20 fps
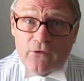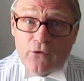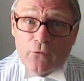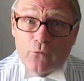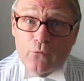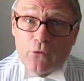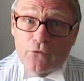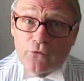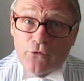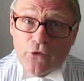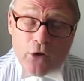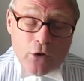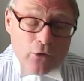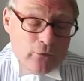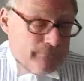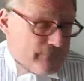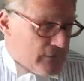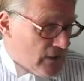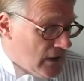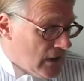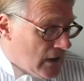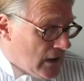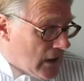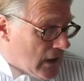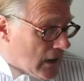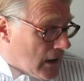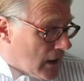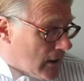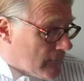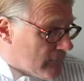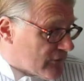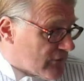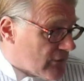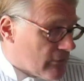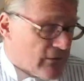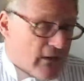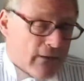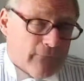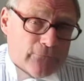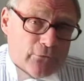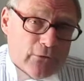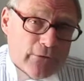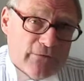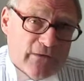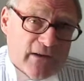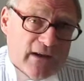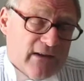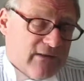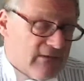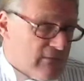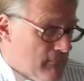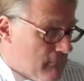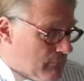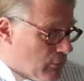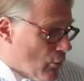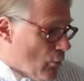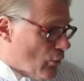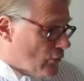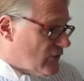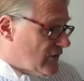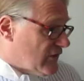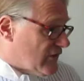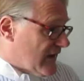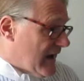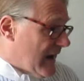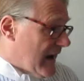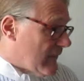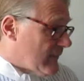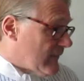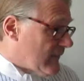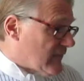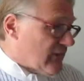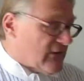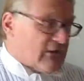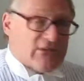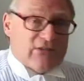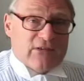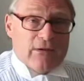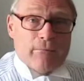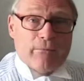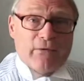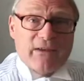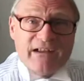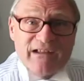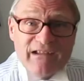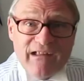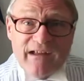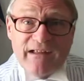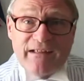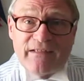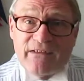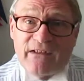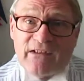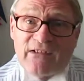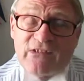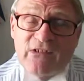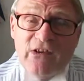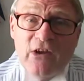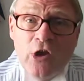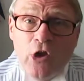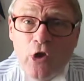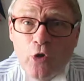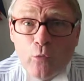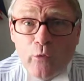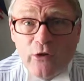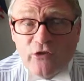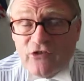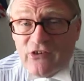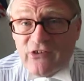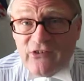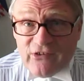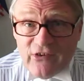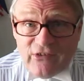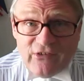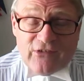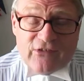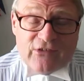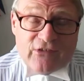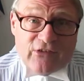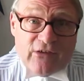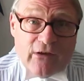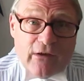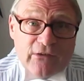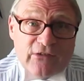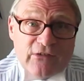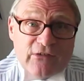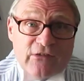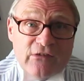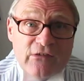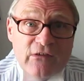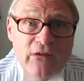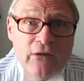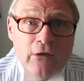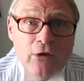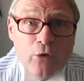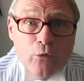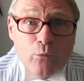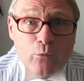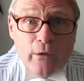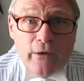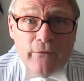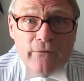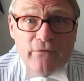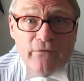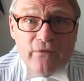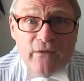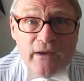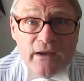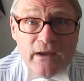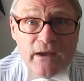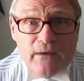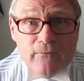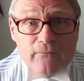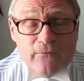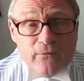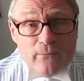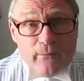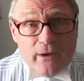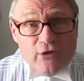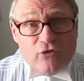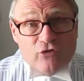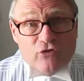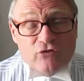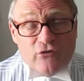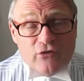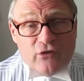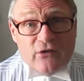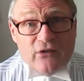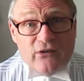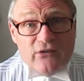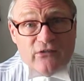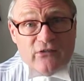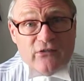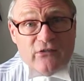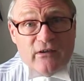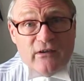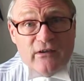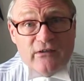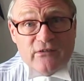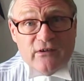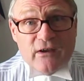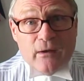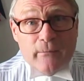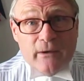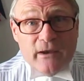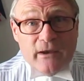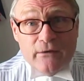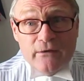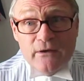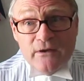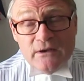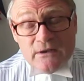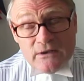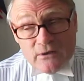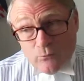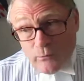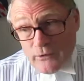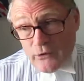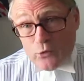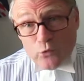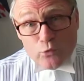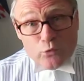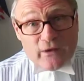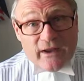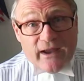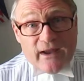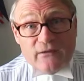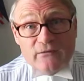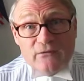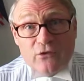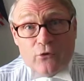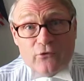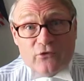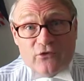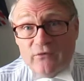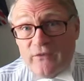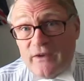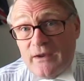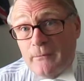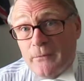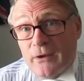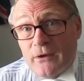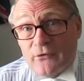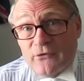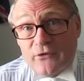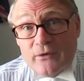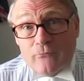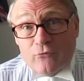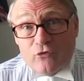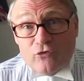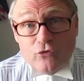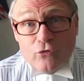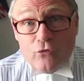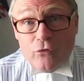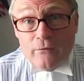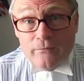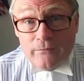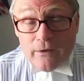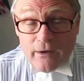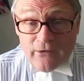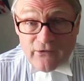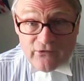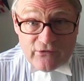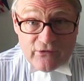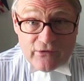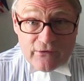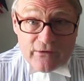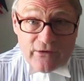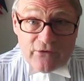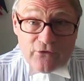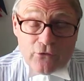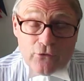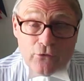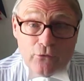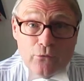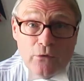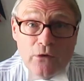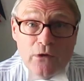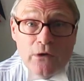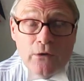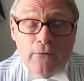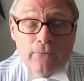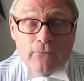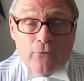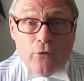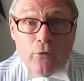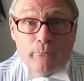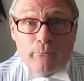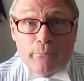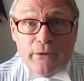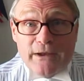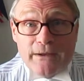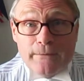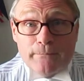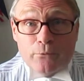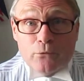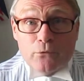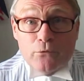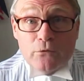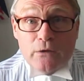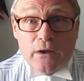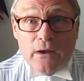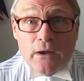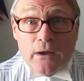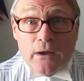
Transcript: you will know. So therefore, I think it's important to have something like this, which assists us with the information that is coming in. We all get lots of emails, I'm sure, I certainly do, from people